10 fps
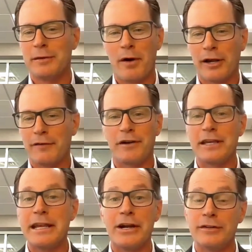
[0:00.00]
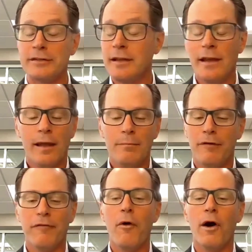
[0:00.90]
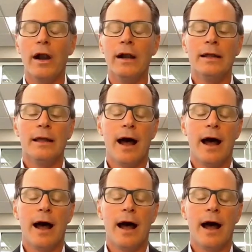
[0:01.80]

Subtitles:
to Market for years before.